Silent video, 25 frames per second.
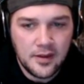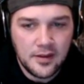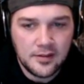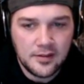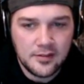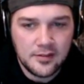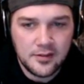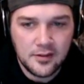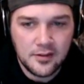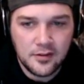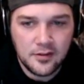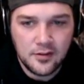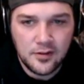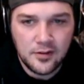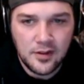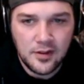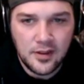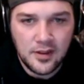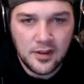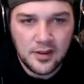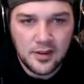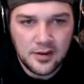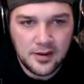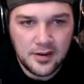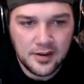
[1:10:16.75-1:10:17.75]
until
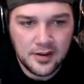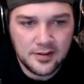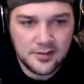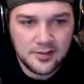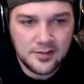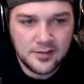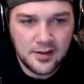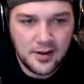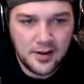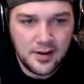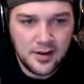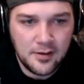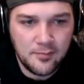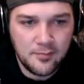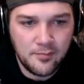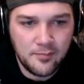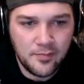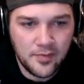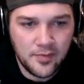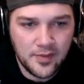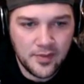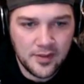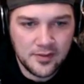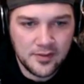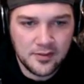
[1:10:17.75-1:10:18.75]
next time,
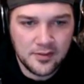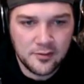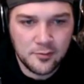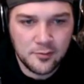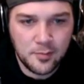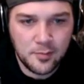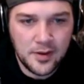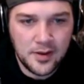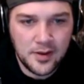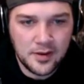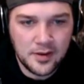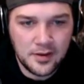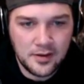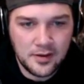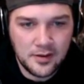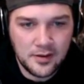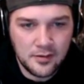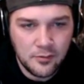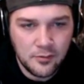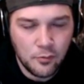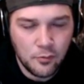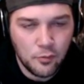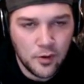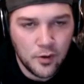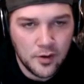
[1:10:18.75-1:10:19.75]
this has been
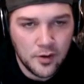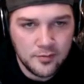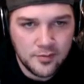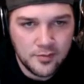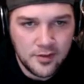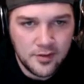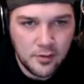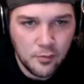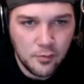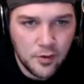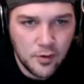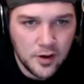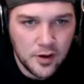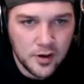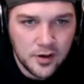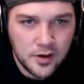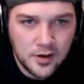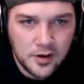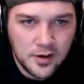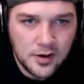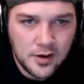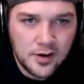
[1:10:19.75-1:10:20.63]
1v1.